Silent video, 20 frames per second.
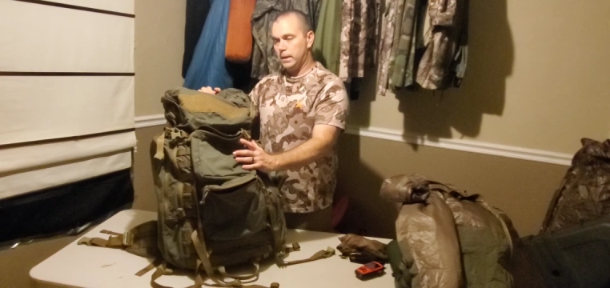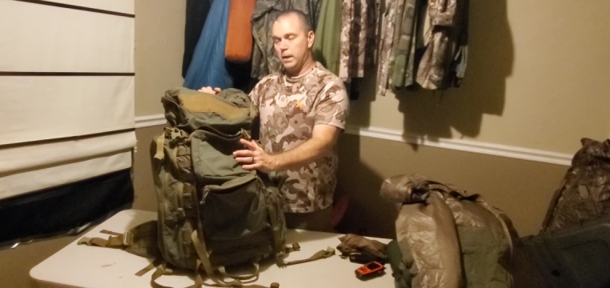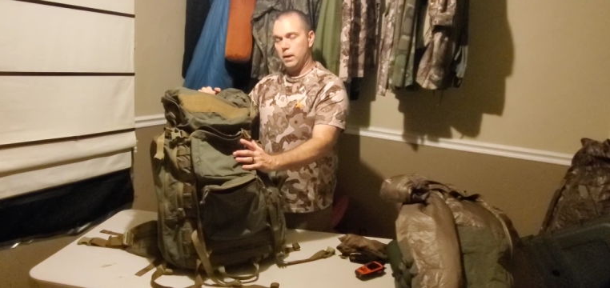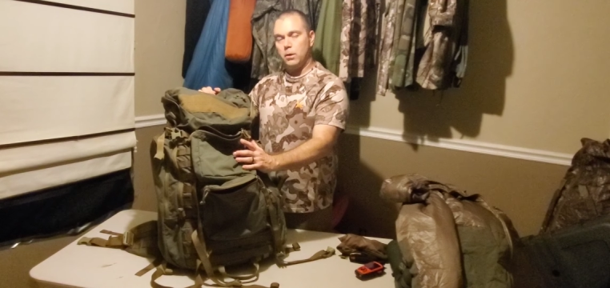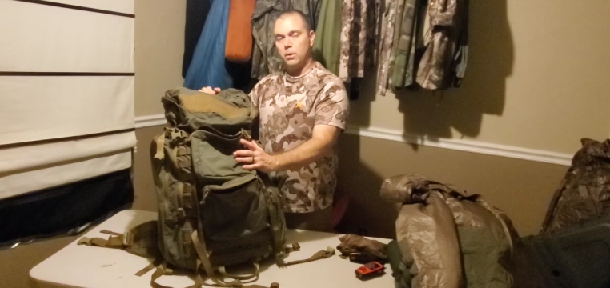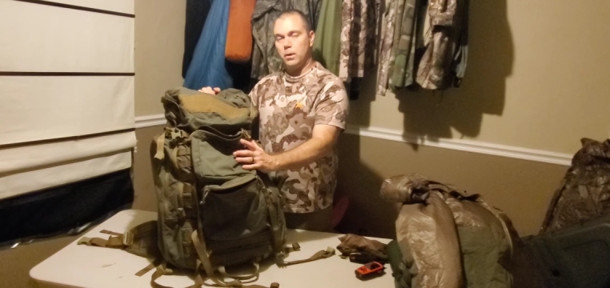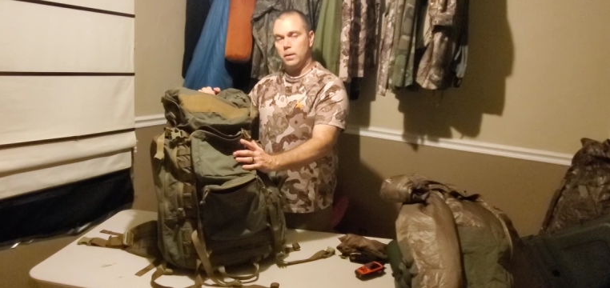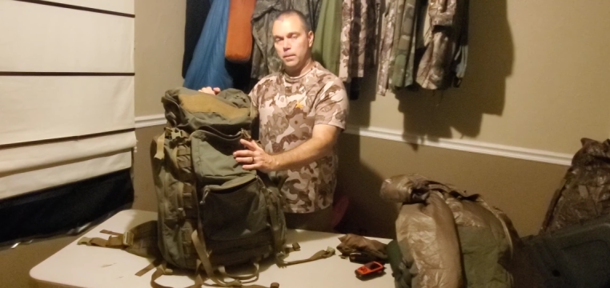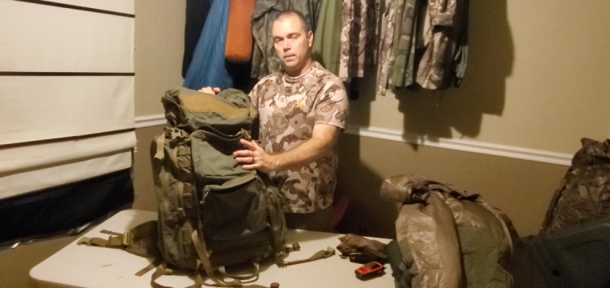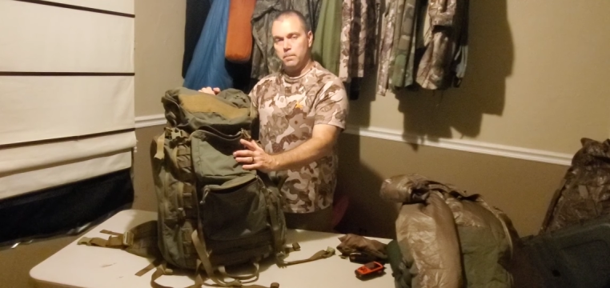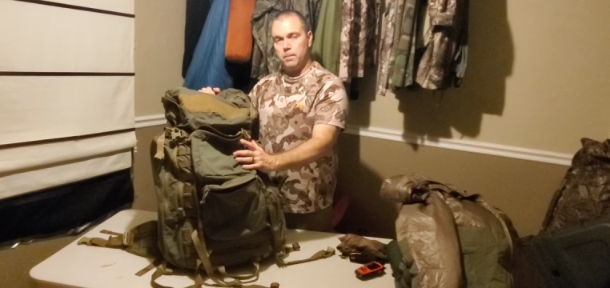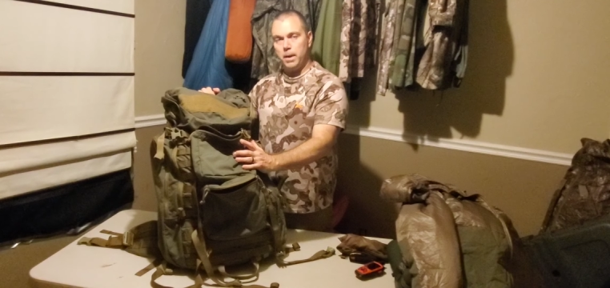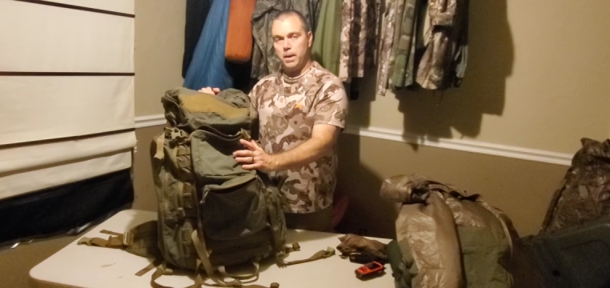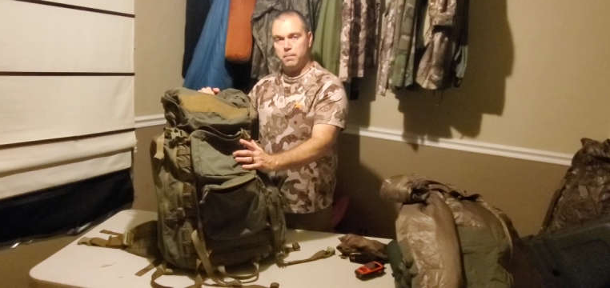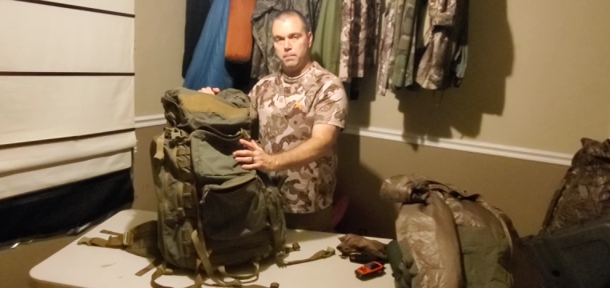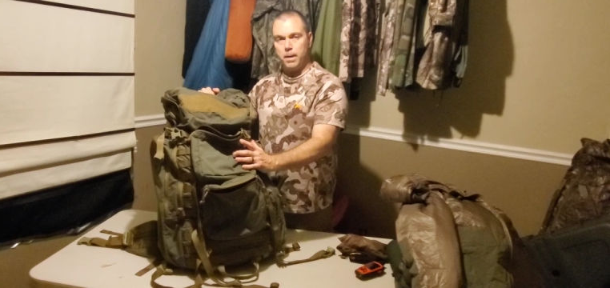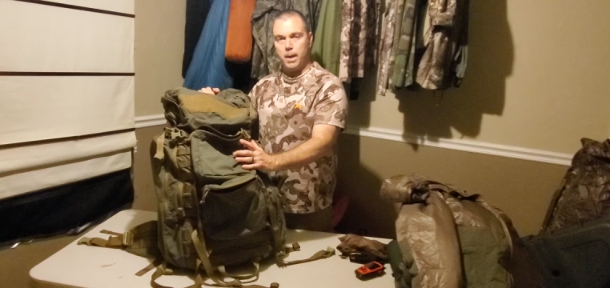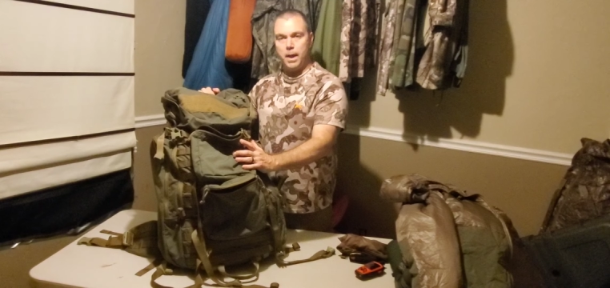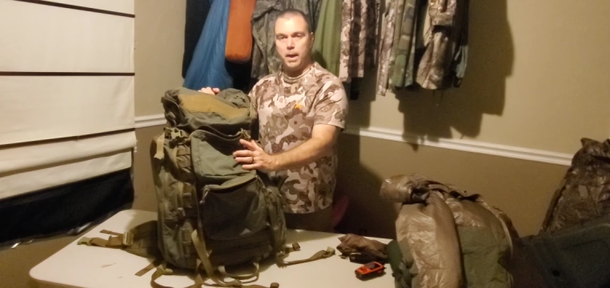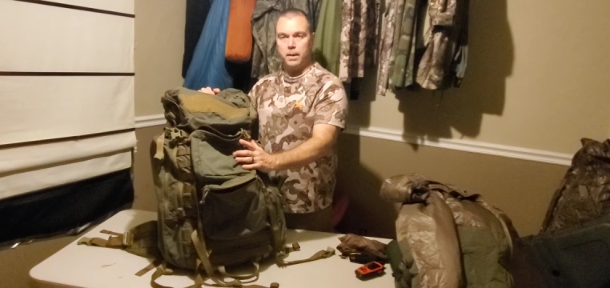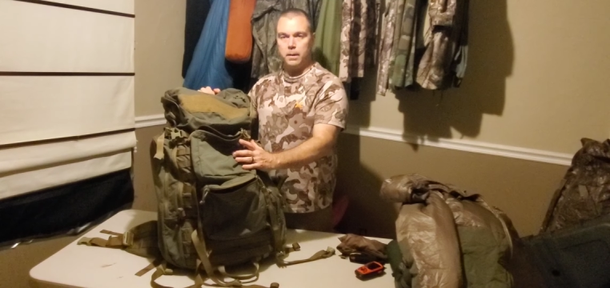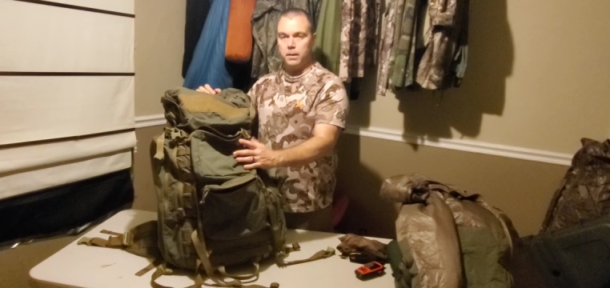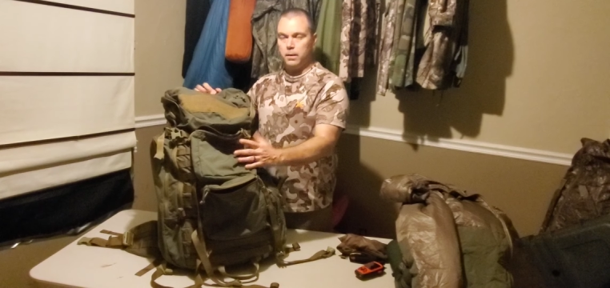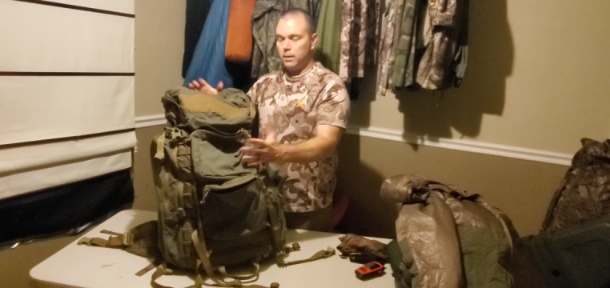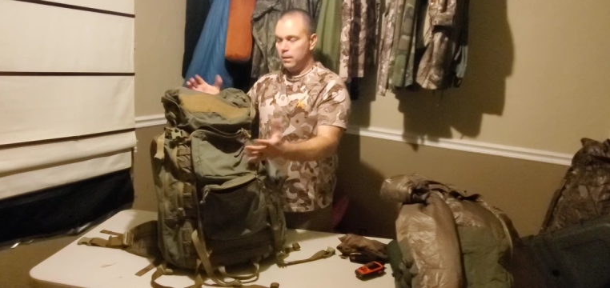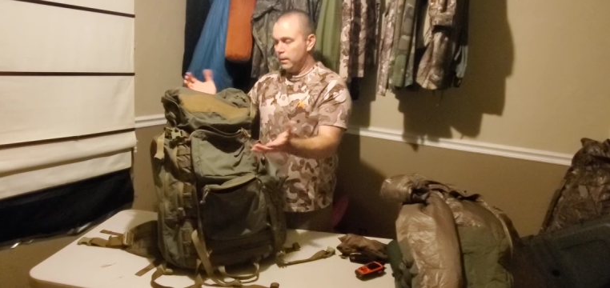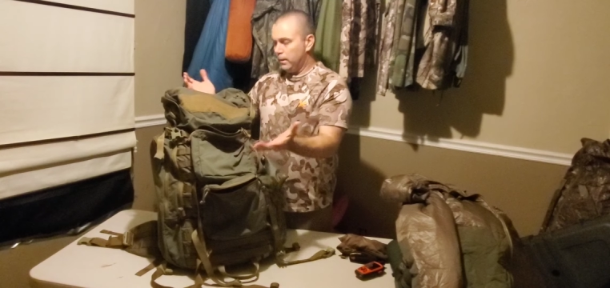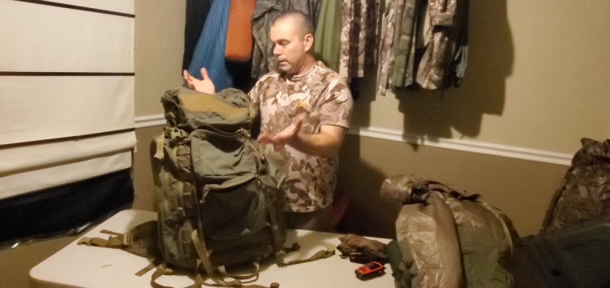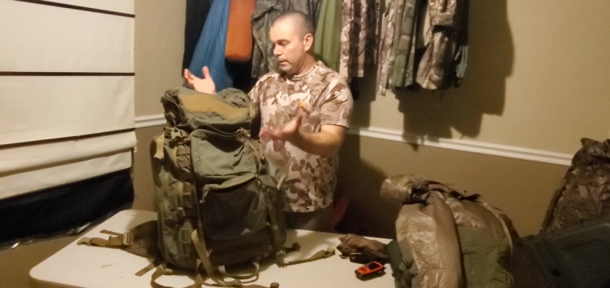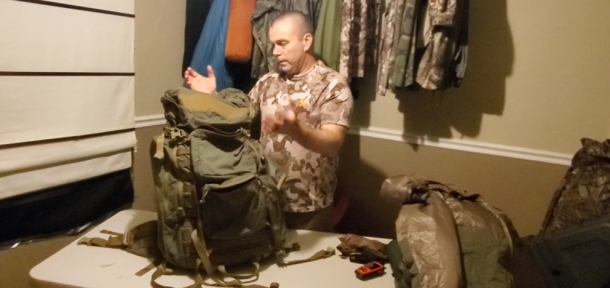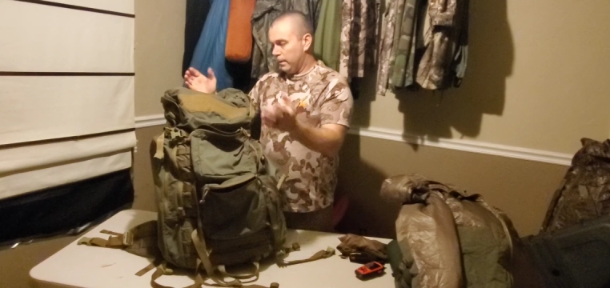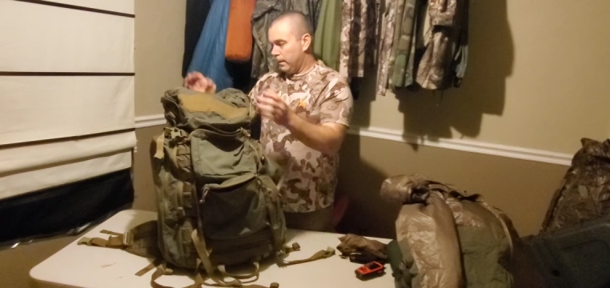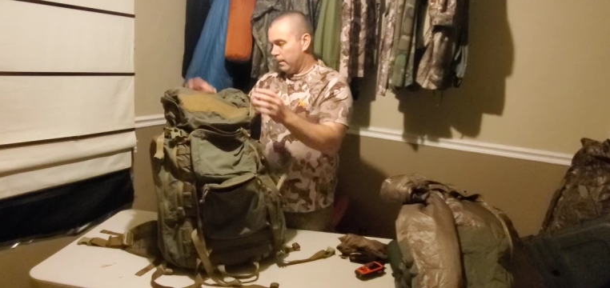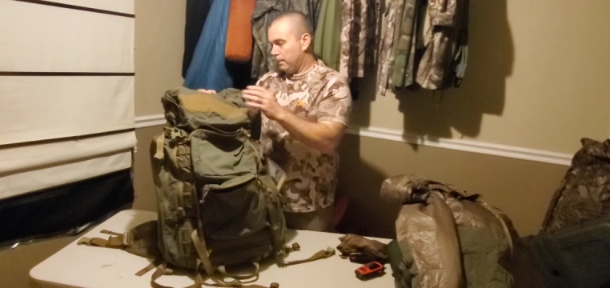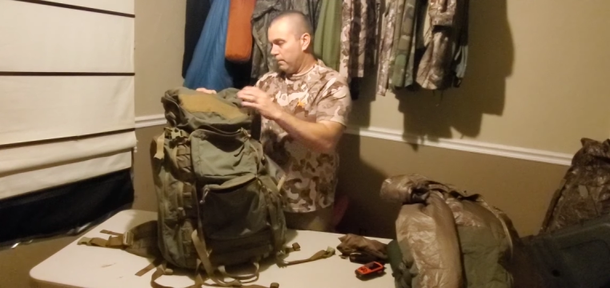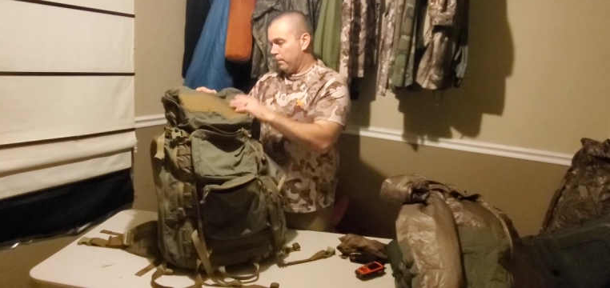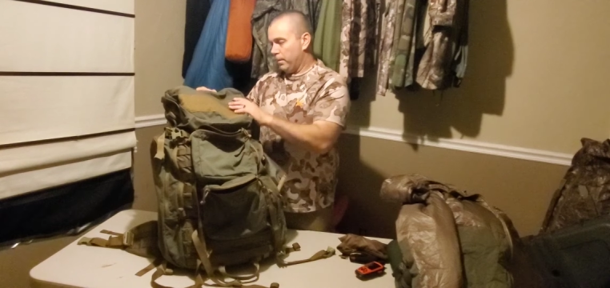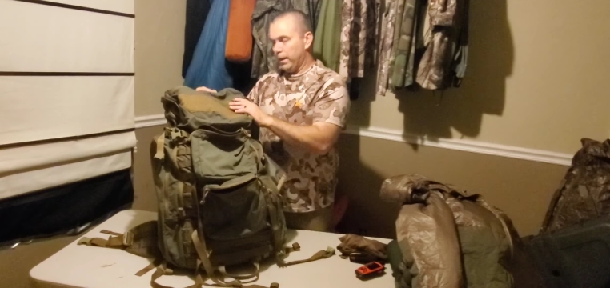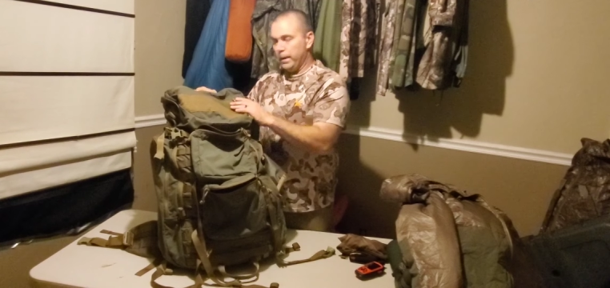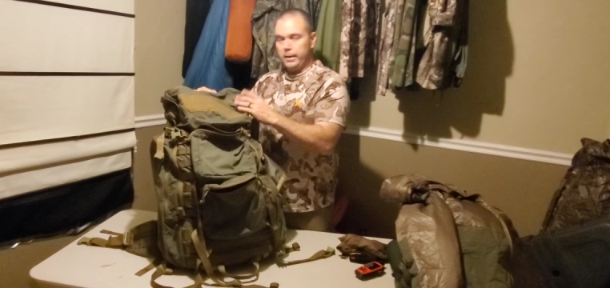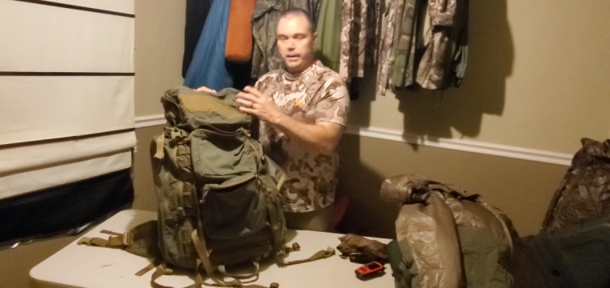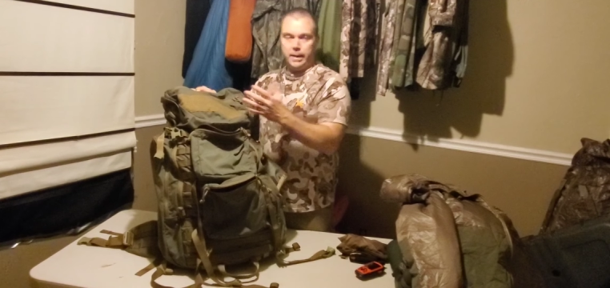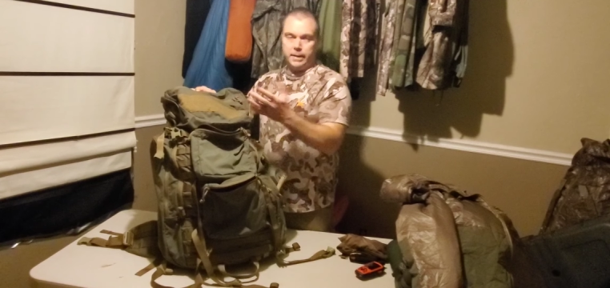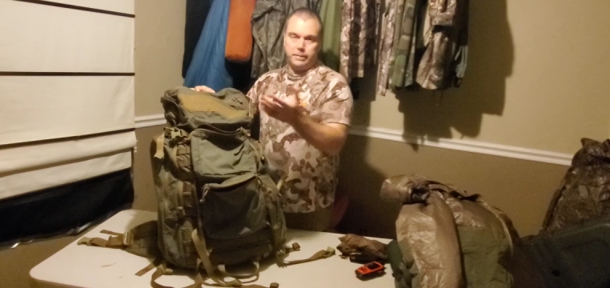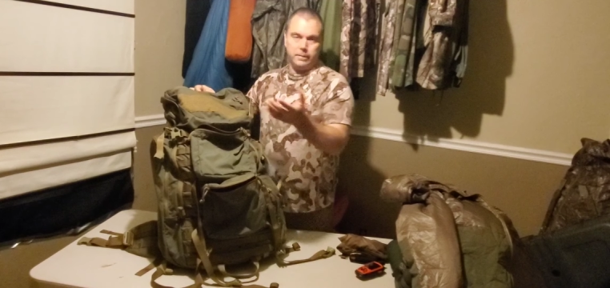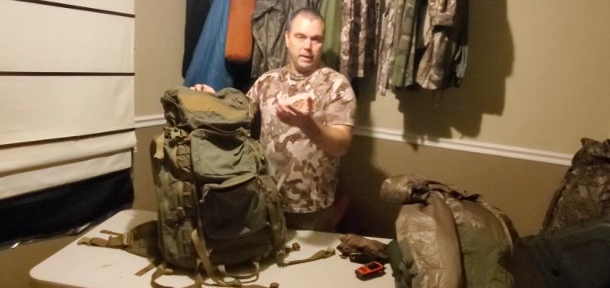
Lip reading: gear in the main bag. But